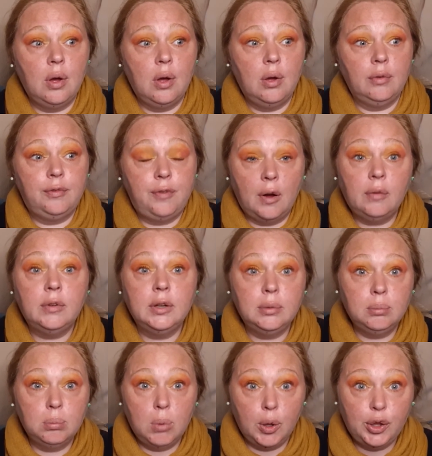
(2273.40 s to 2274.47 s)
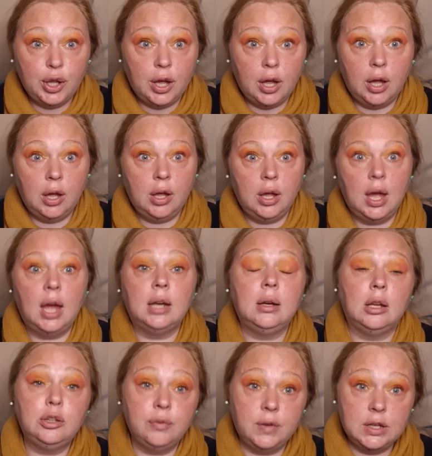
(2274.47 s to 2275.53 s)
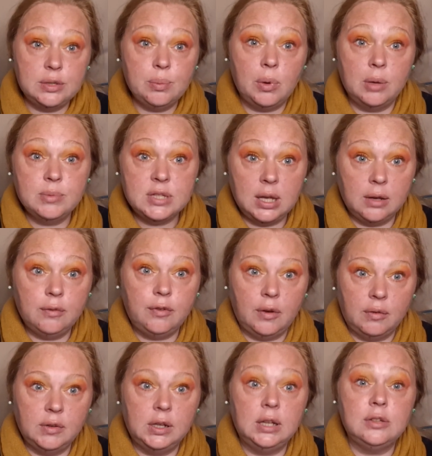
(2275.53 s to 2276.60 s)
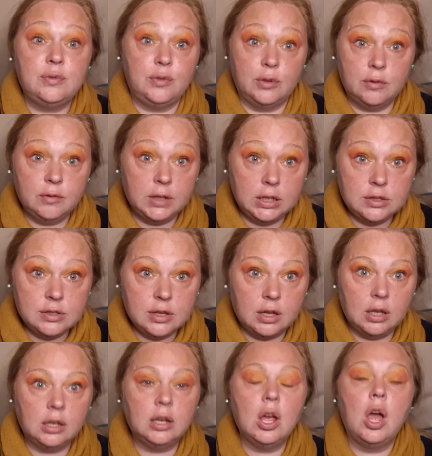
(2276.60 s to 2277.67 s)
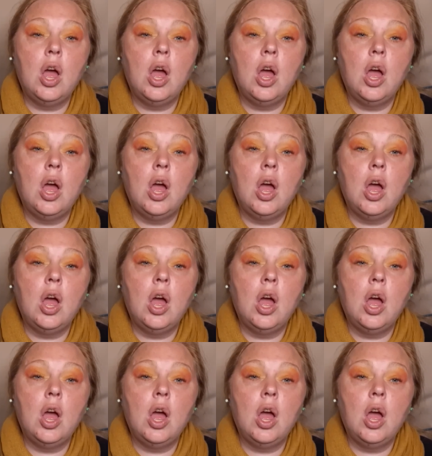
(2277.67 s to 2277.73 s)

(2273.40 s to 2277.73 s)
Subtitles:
foreign mother, and the reason why I'm saying foreign is for a reason.